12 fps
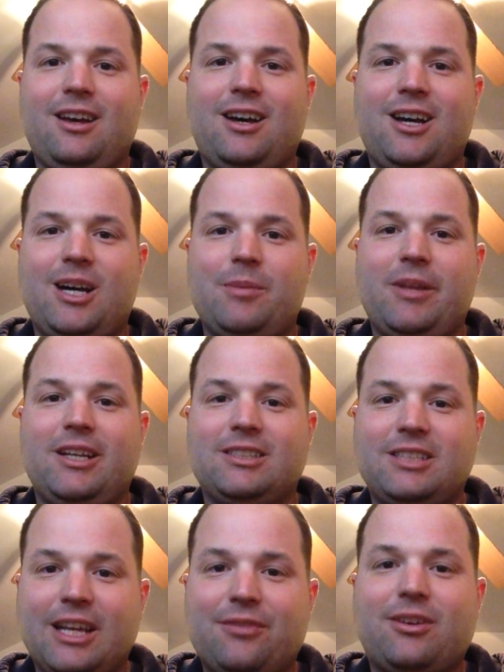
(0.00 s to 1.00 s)
that
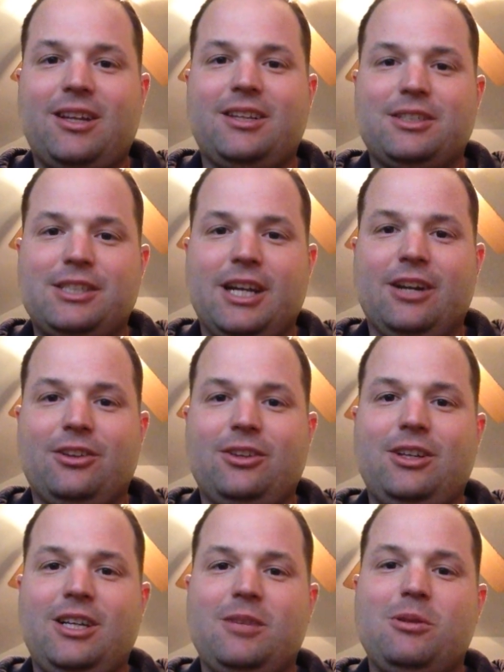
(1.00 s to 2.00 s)
is definitely the channel
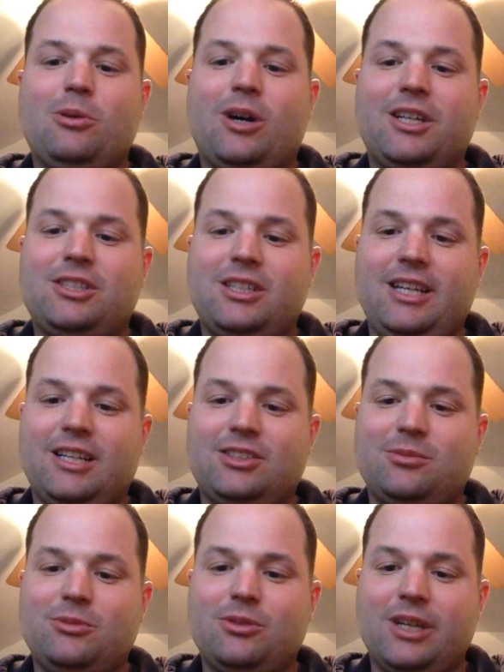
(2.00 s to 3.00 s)
you need to be watching. He has
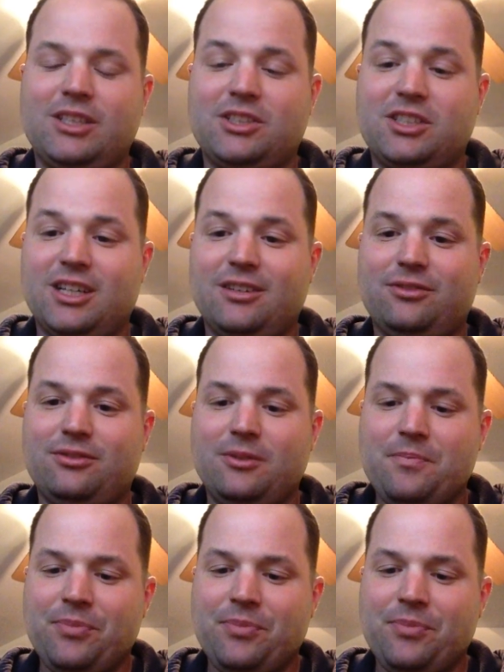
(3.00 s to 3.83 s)
some great stuff.